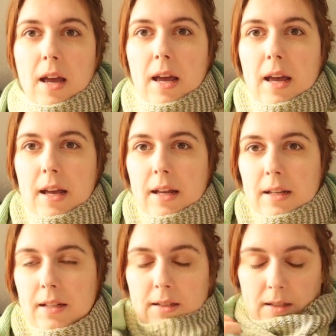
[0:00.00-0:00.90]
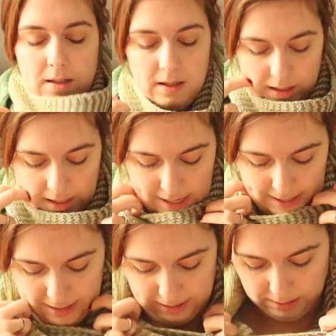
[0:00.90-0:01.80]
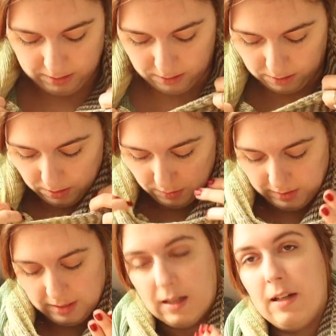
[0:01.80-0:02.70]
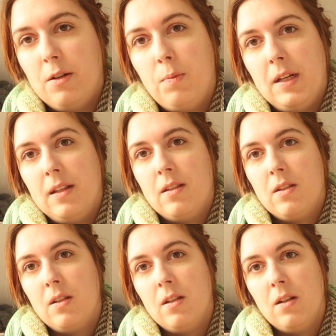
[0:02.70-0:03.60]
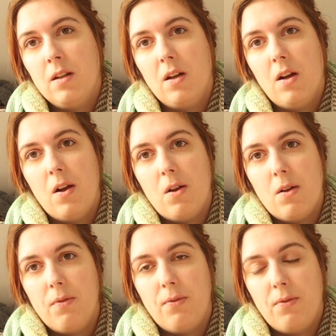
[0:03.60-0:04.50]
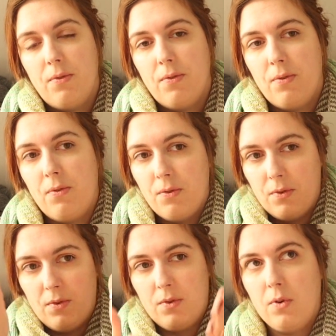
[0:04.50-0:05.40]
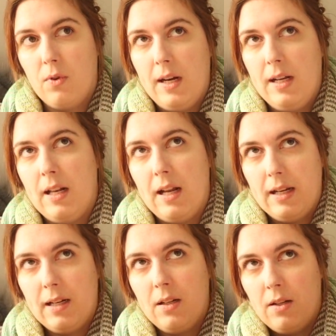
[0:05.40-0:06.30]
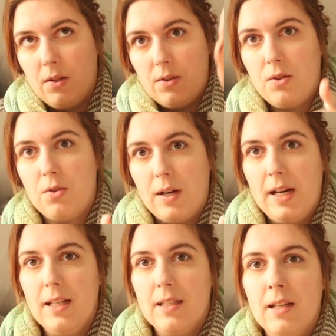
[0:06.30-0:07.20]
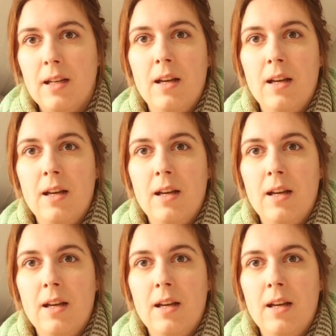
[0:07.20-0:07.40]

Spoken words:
And the lines are going a little bit off grain, like not straight,